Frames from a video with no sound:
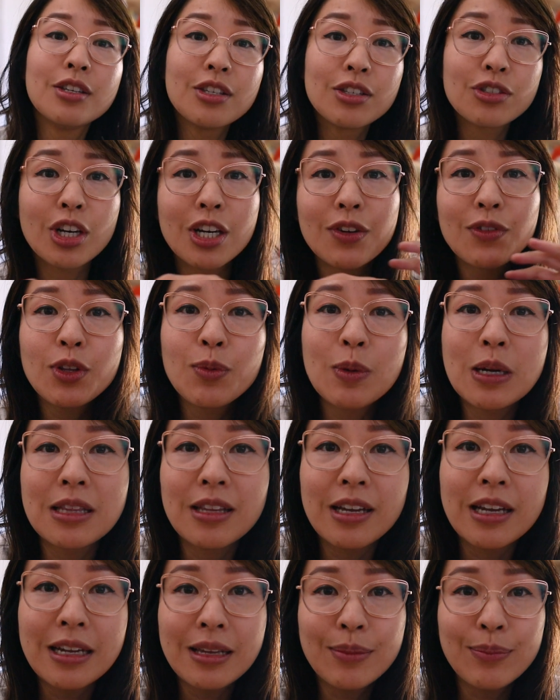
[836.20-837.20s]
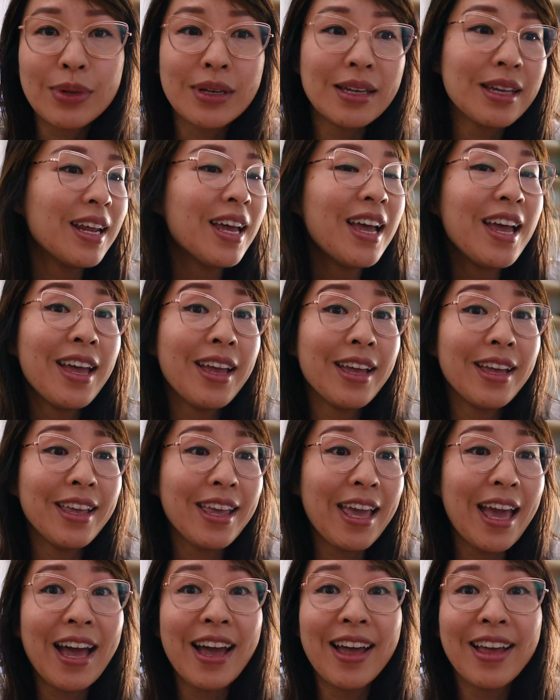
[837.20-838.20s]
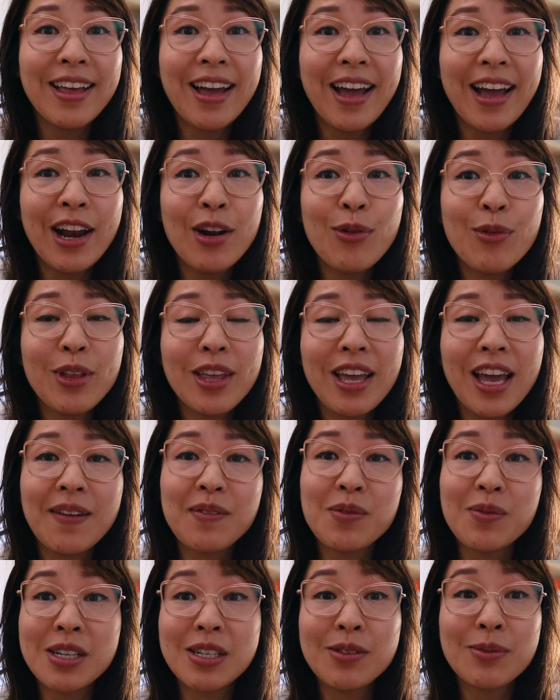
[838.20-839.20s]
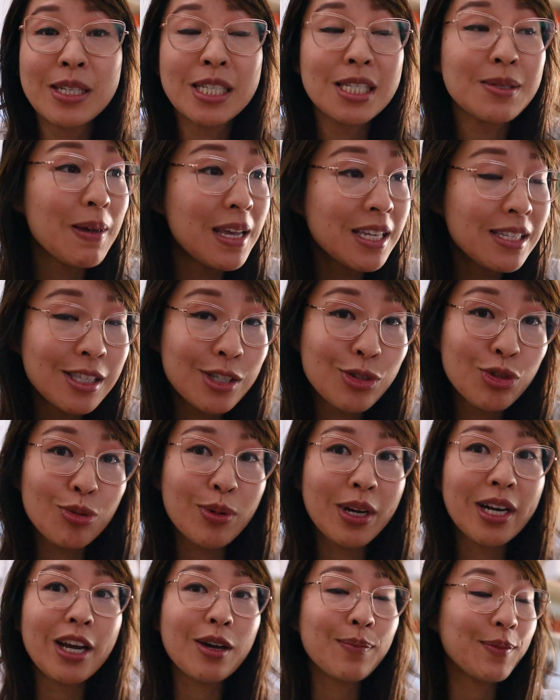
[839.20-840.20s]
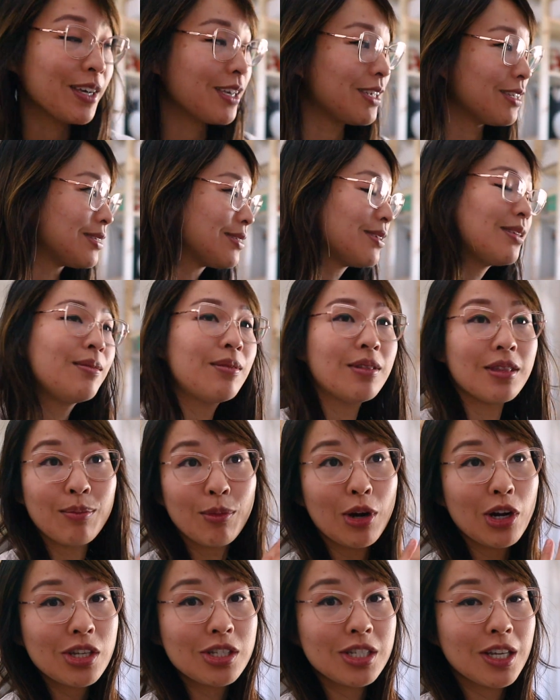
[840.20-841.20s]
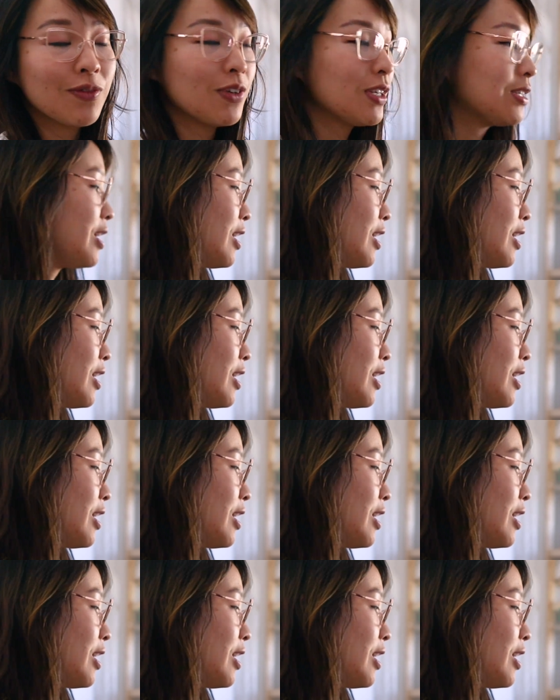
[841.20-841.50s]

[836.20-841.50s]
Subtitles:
Sorry for the weird lighting, but yeah, I don't really have very much space in this room right now because the market stuff is